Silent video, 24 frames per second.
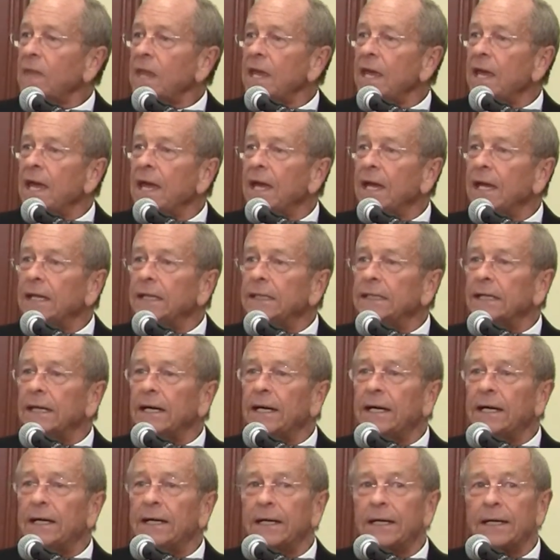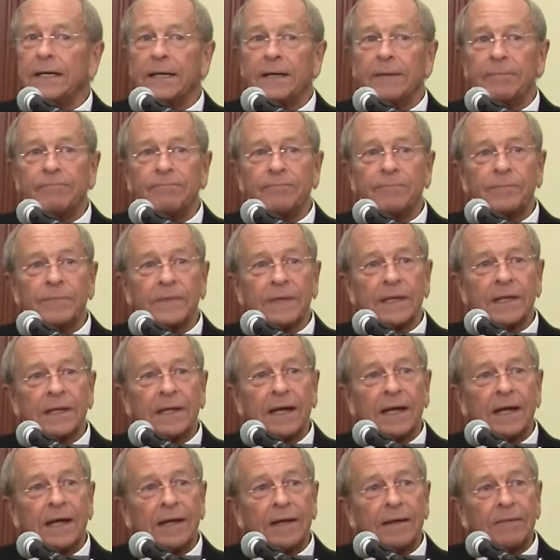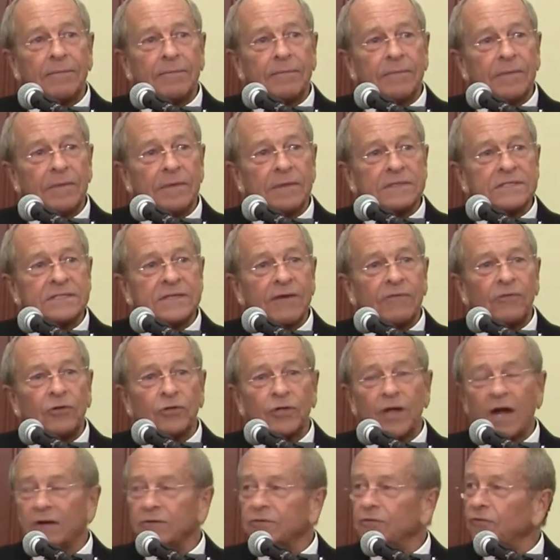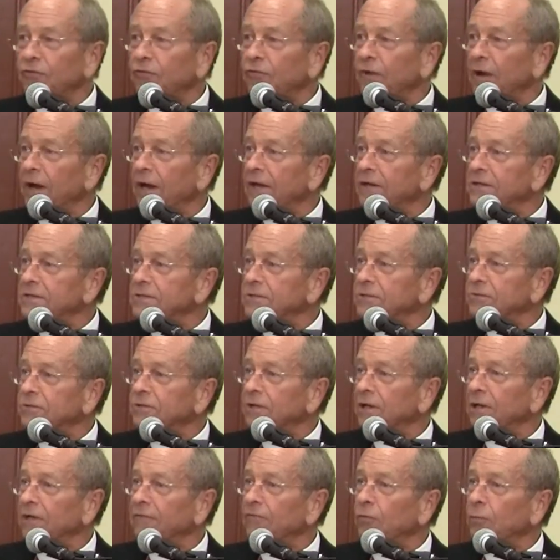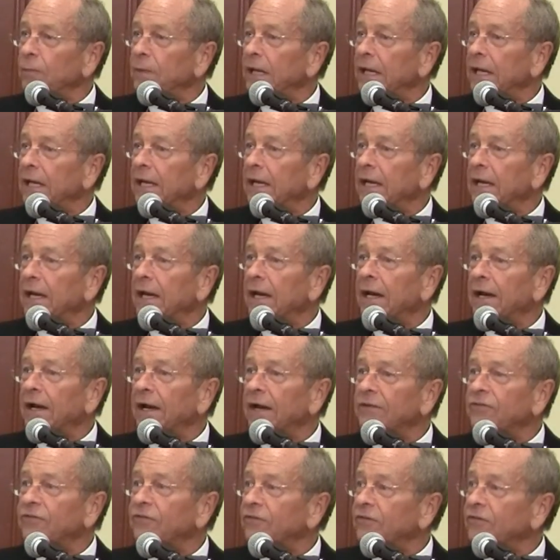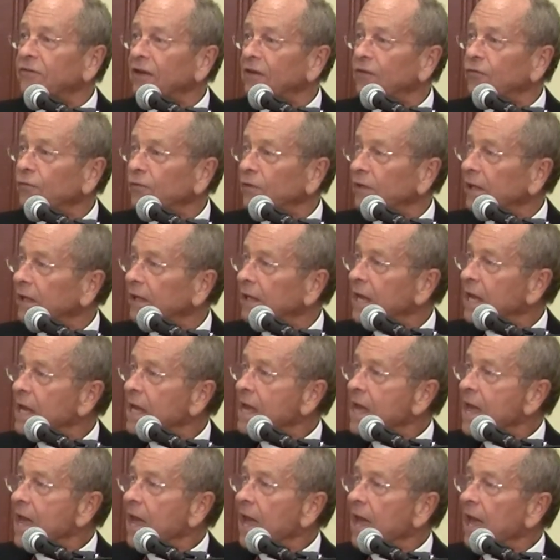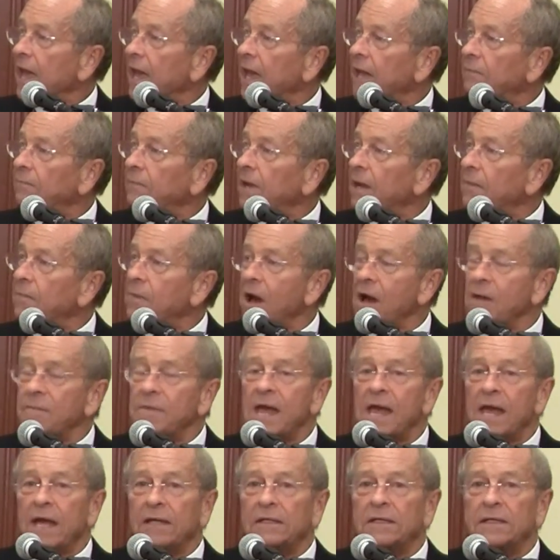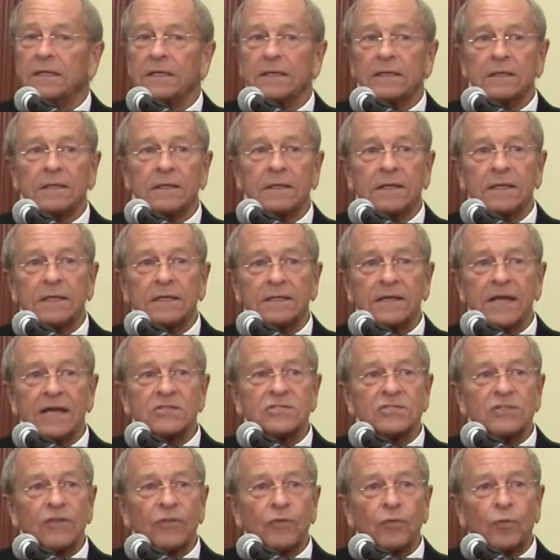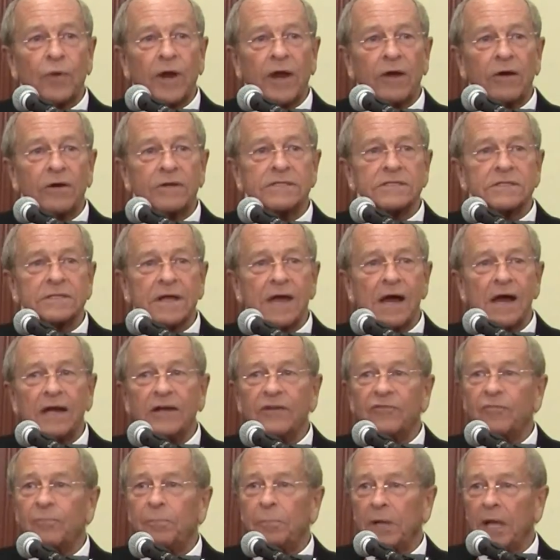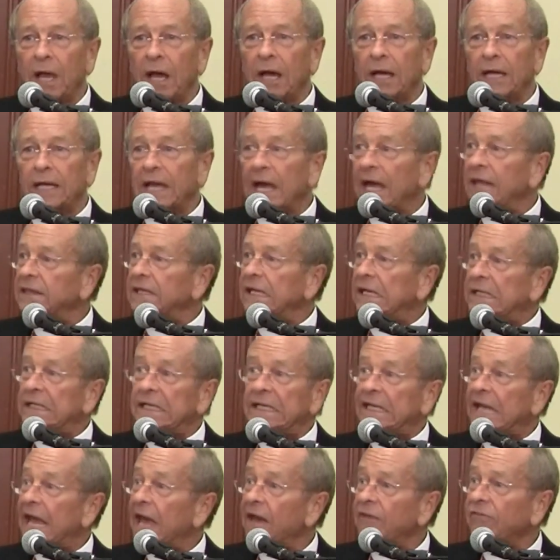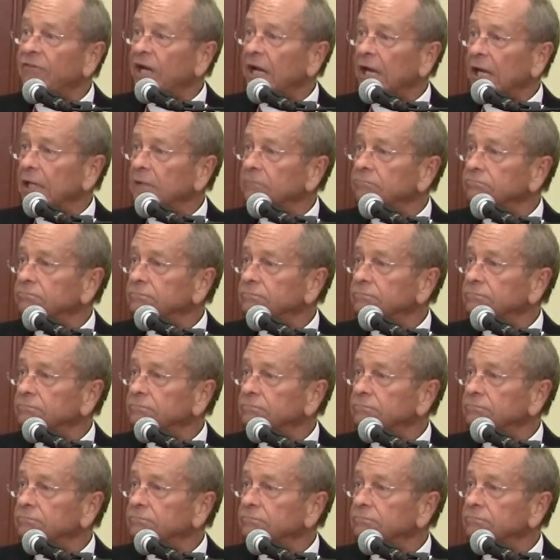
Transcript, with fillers: and um, uh, several doctors tried to deliver me uh, unsuccessfully. And my mom had the, the next to the rarest kind of blood, and they didn't have any.